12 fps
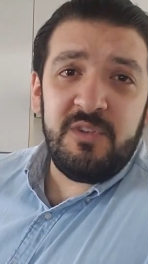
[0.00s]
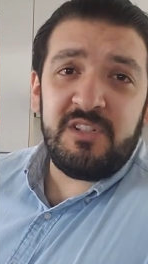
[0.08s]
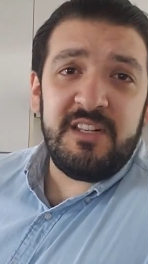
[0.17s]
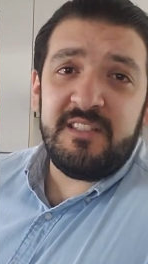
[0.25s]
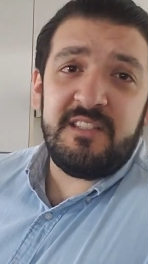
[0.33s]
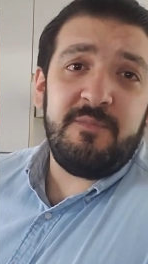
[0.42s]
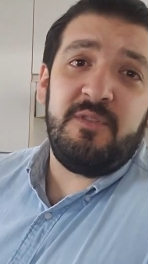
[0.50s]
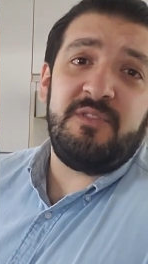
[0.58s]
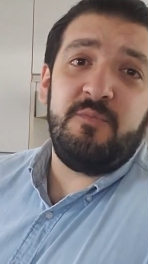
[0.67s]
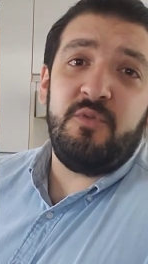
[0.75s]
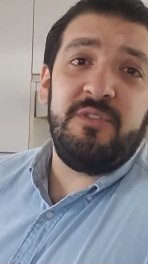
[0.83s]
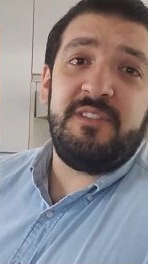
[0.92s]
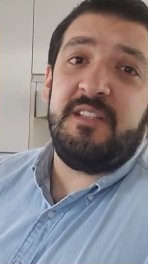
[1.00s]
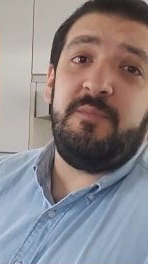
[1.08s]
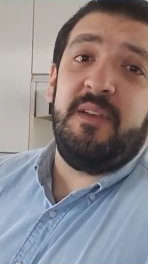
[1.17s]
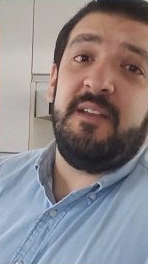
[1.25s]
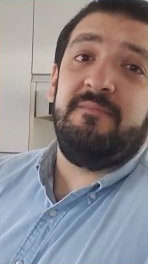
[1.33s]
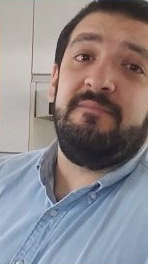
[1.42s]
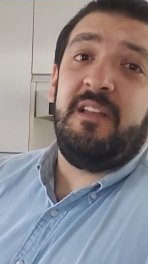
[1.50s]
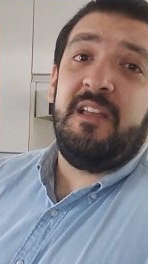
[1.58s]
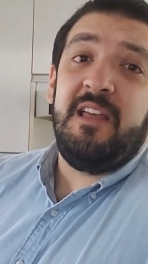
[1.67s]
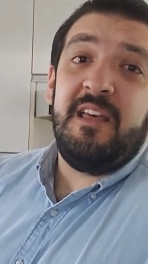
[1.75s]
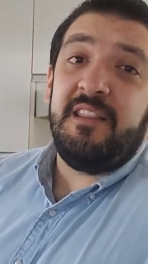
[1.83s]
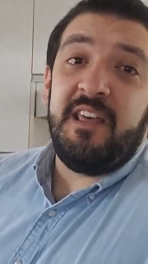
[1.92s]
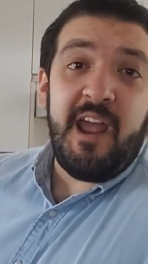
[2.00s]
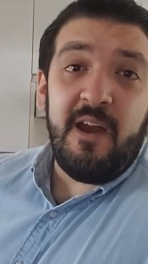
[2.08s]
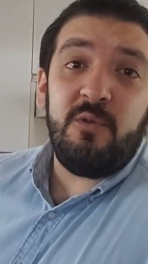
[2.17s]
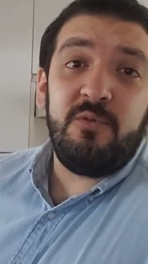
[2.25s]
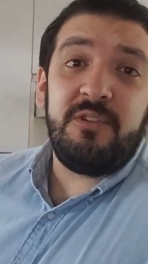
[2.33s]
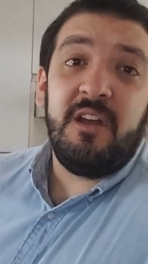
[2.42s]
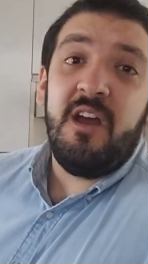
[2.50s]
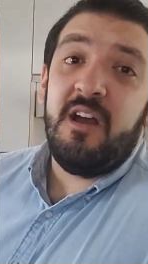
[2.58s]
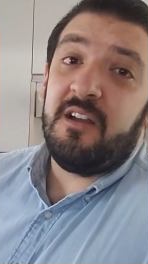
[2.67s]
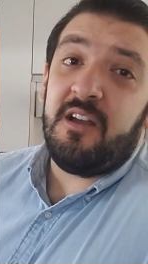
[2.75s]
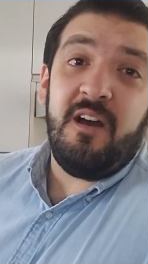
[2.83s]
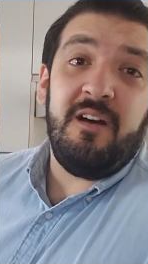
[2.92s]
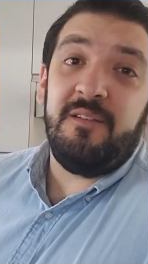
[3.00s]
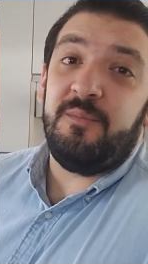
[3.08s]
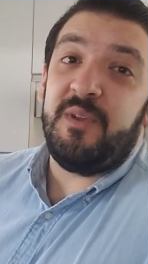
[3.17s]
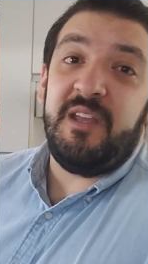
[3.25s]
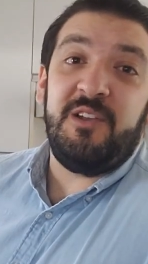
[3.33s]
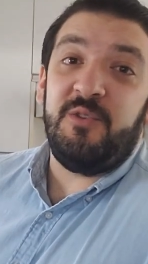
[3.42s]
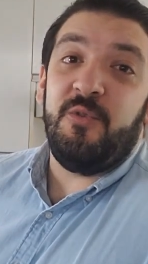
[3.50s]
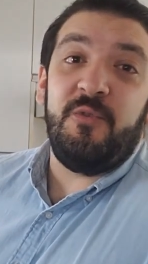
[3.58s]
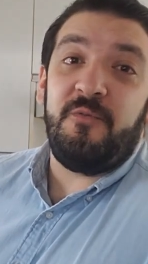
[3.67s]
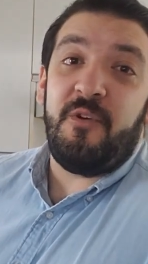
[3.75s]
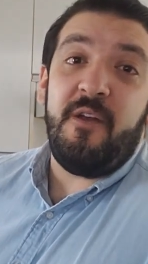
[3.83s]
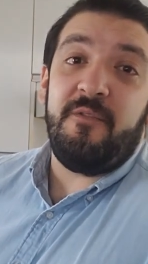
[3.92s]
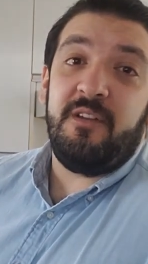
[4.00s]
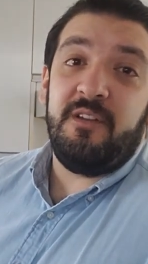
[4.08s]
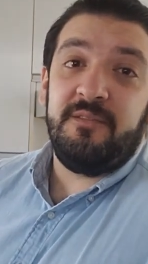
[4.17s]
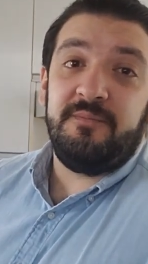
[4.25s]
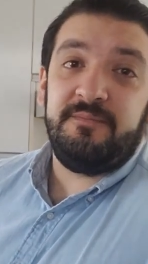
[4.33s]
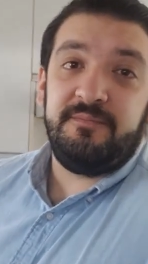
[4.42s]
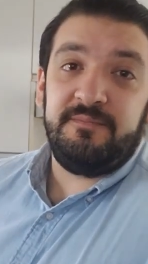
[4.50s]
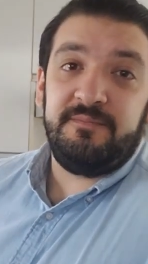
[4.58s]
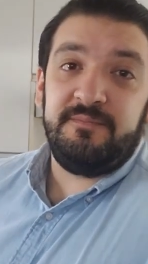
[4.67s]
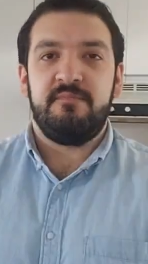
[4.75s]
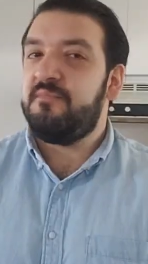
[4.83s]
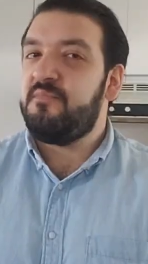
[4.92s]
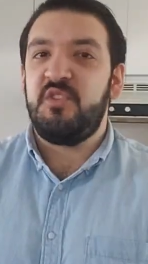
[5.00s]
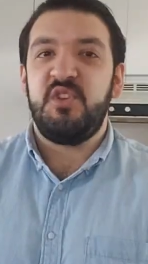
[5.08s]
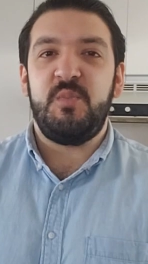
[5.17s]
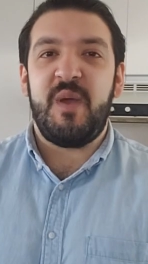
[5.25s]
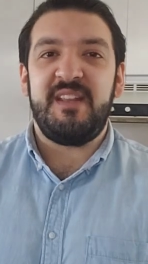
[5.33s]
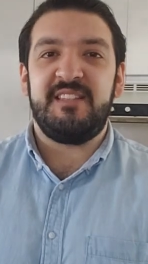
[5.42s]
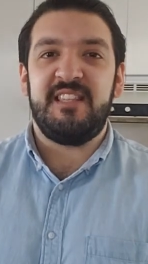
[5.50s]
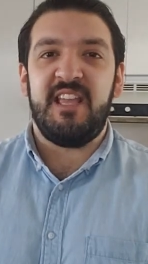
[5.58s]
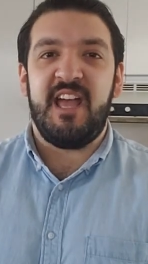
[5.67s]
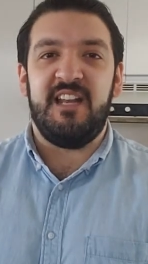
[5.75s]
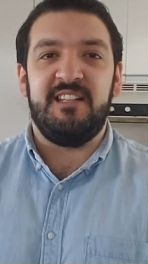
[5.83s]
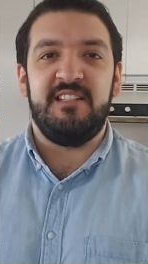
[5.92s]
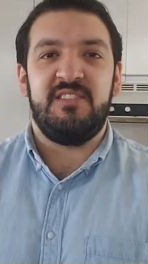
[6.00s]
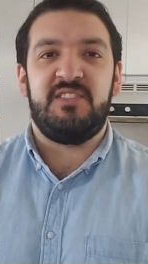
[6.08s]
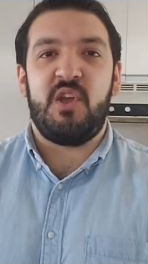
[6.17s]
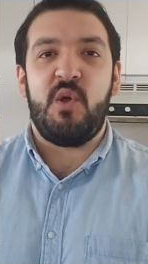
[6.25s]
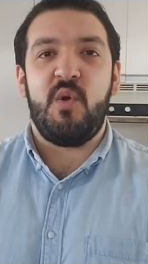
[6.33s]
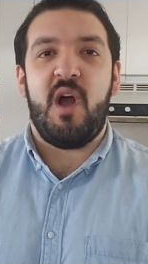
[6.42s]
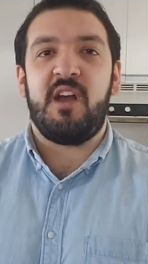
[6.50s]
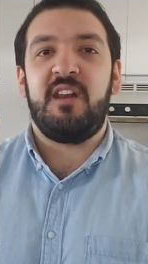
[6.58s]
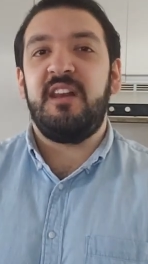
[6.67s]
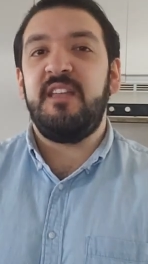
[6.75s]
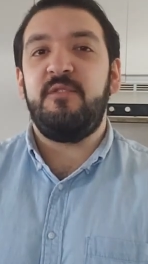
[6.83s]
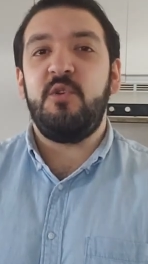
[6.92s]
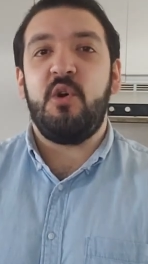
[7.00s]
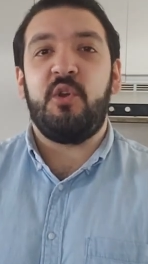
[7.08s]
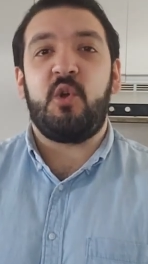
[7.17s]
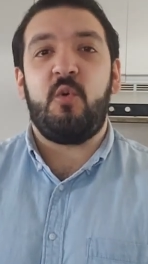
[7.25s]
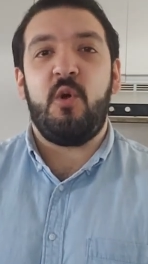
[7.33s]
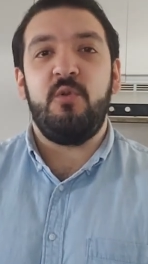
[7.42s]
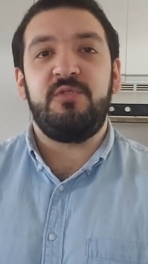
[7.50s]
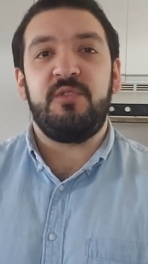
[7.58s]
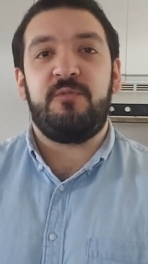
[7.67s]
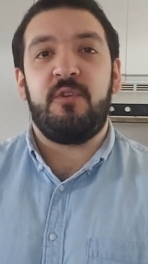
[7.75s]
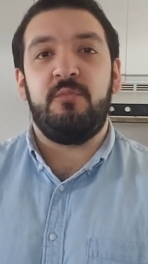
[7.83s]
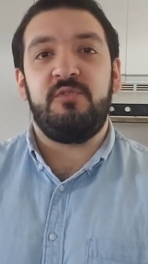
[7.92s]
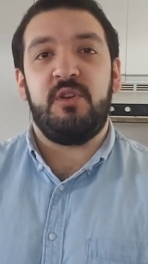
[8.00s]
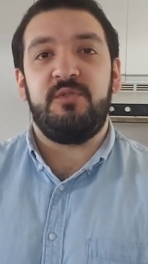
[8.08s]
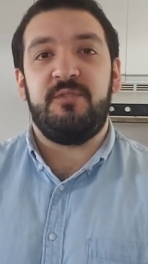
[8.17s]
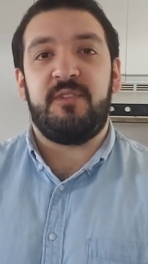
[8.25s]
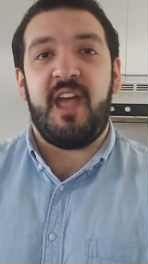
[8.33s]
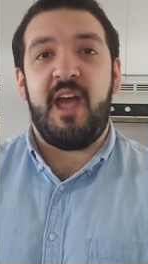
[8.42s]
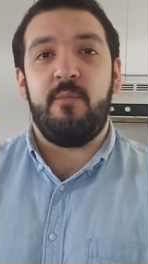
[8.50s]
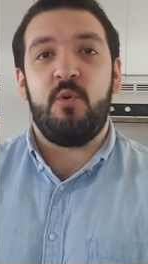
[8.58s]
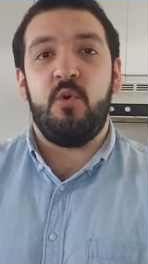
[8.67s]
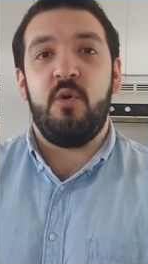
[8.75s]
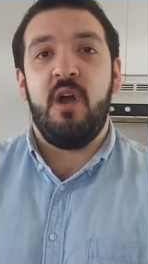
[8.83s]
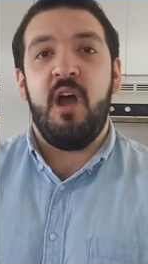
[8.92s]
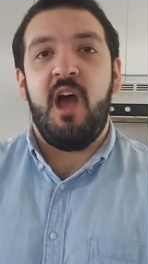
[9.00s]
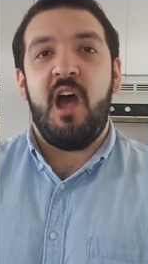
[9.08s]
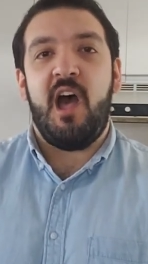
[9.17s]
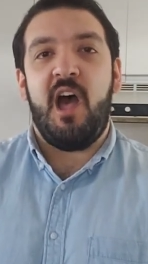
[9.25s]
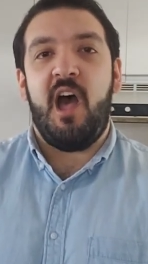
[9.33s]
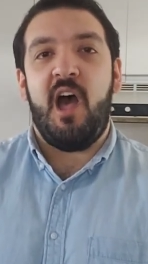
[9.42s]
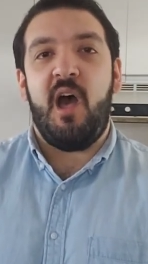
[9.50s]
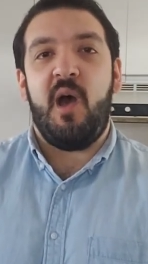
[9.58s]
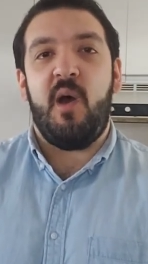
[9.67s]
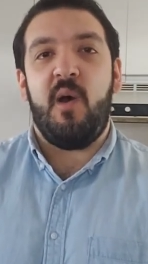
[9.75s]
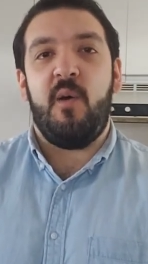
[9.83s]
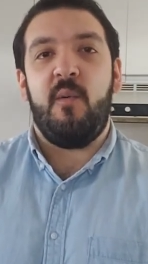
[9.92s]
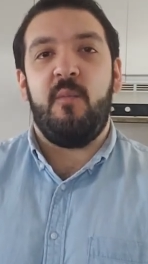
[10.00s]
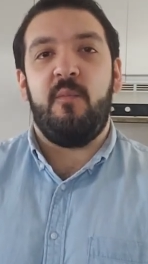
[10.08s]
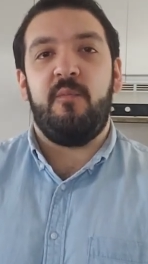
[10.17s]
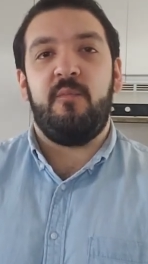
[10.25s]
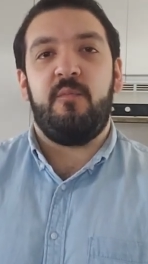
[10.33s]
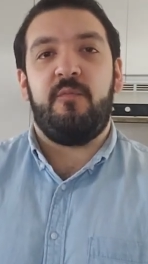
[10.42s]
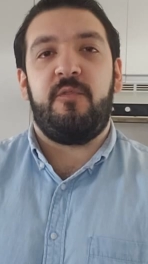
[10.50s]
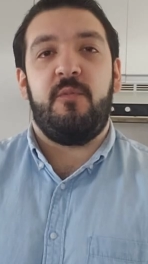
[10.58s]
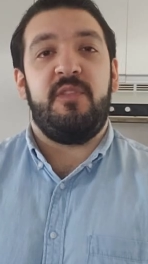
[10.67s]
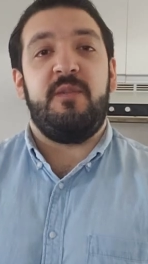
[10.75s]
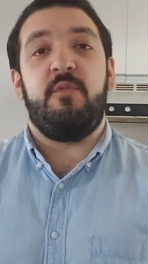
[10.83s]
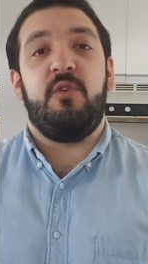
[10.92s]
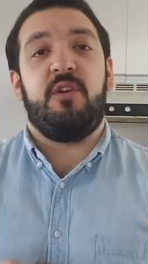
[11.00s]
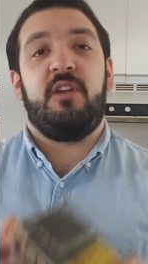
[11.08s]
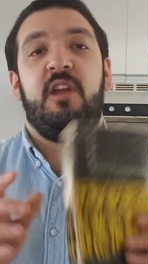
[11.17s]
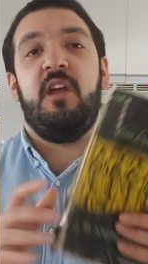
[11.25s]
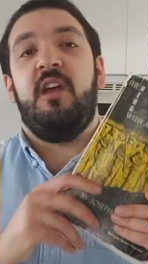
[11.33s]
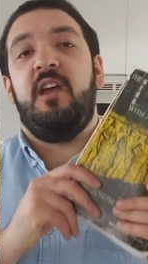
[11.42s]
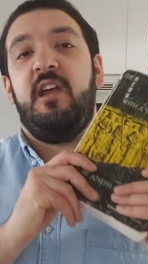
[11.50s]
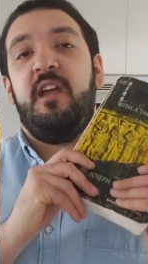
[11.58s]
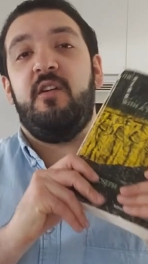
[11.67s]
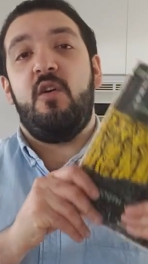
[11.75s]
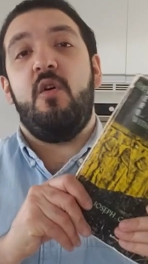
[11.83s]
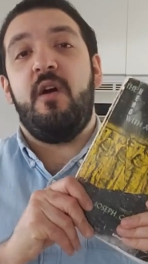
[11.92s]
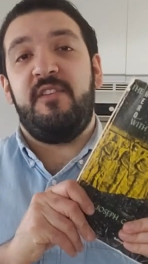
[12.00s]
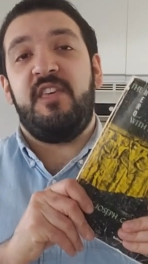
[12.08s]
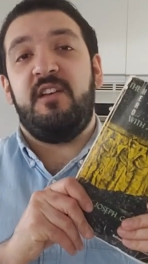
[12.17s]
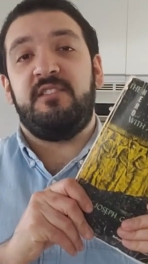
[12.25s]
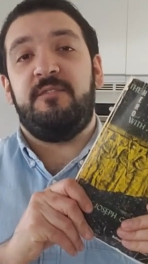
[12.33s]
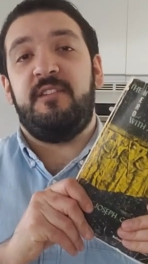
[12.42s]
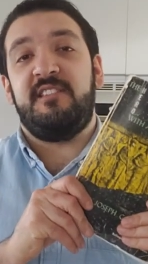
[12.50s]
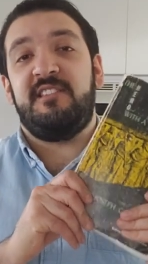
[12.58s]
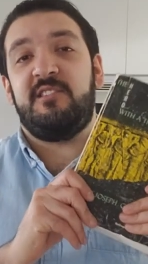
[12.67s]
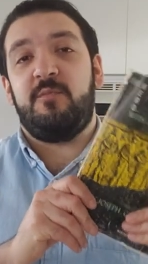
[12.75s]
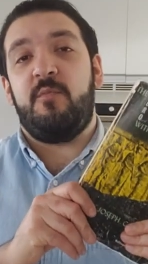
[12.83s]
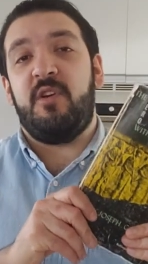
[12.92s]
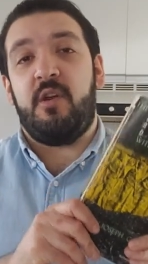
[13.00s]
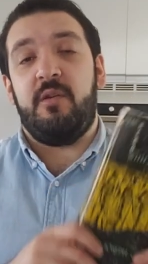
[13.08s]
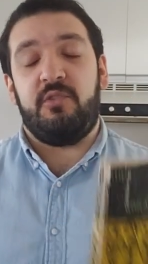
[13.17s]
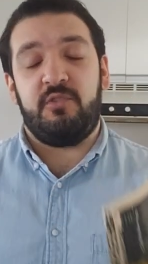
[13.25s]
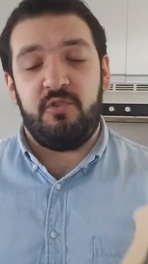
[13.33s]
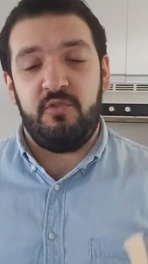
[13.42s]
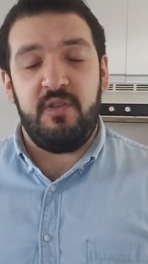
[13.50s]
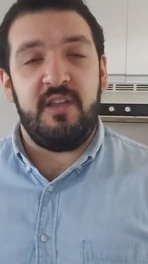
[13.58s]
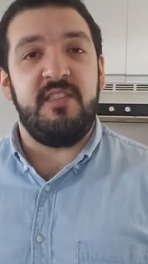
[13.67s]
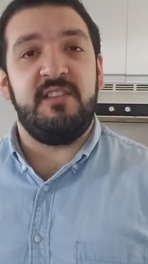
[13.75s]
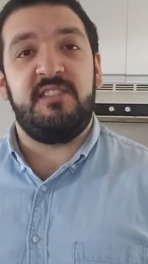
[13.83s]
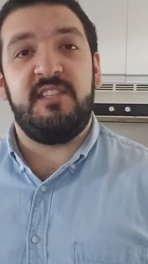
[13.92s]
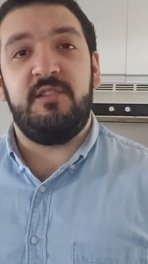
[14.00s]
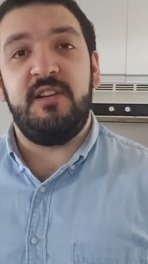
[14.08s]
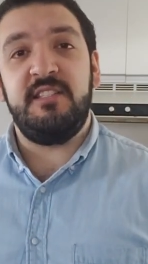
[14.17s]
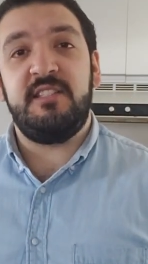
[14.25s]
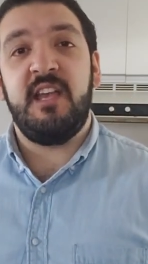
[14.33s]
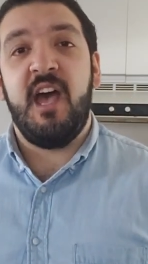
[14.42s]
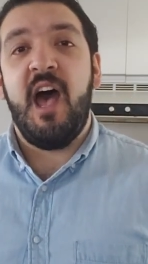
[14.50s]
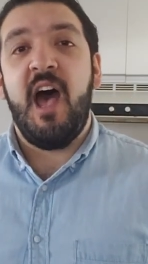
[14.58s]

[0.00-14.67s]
Which leads to the most important tidbit. The Herald can't be ignored forever. You made it to the end. So I'm going to leave you on a quote from Joseph Campbell, from the book Hero of a Thousand Faces, the one we're going through in this series.